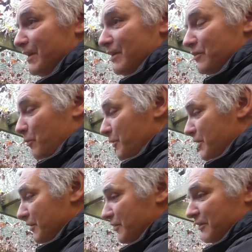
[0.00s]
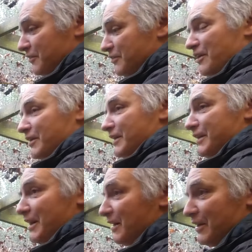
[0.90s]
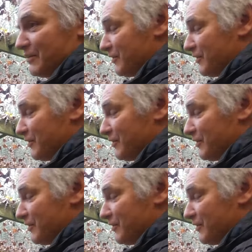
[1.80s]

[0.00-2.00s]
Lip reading: So when you get something stuck in there, it's